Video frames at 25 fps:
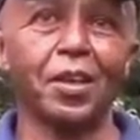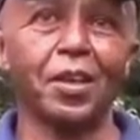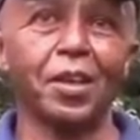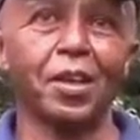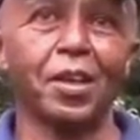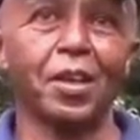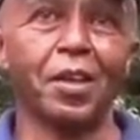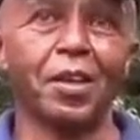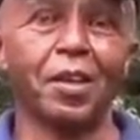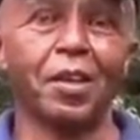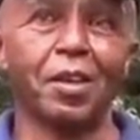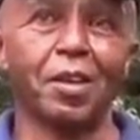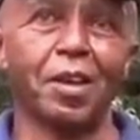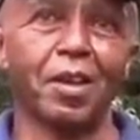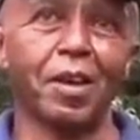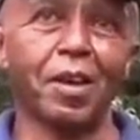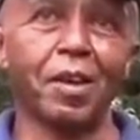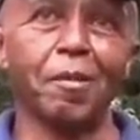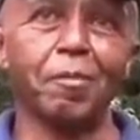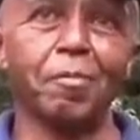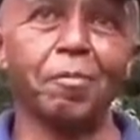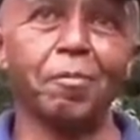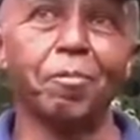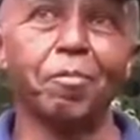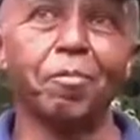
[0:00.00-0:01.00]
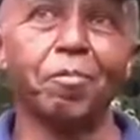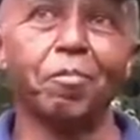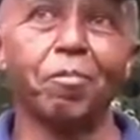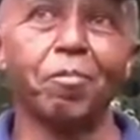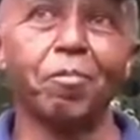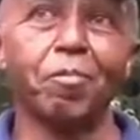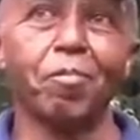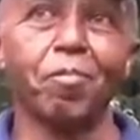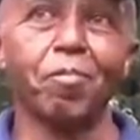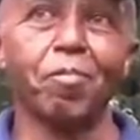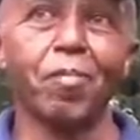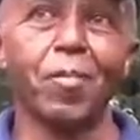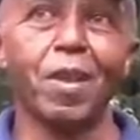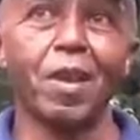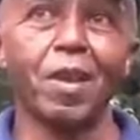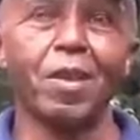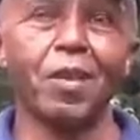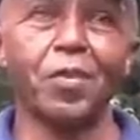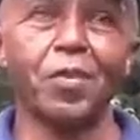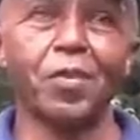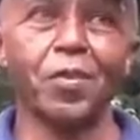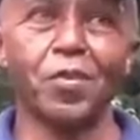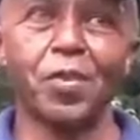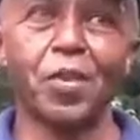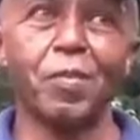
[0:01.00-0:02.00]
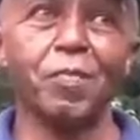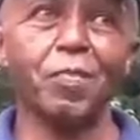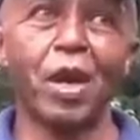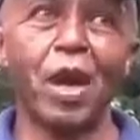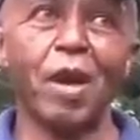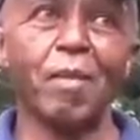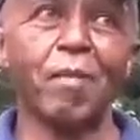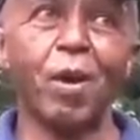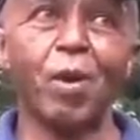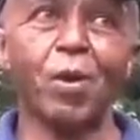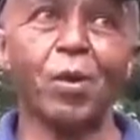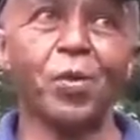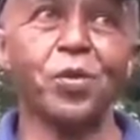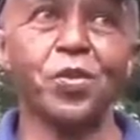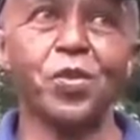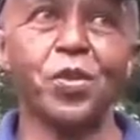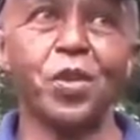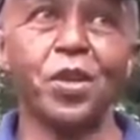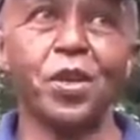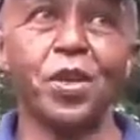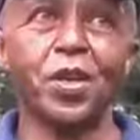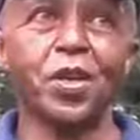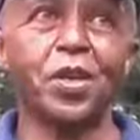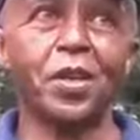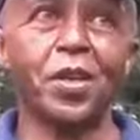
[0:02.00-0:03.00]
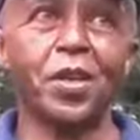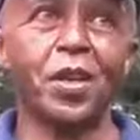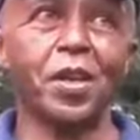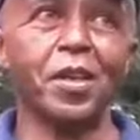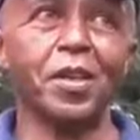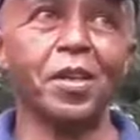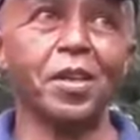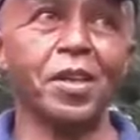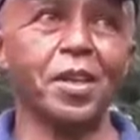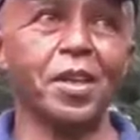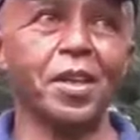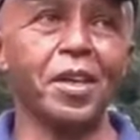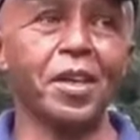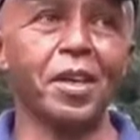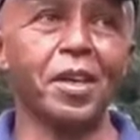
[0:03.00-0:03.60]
And at the same time, I'll say it again,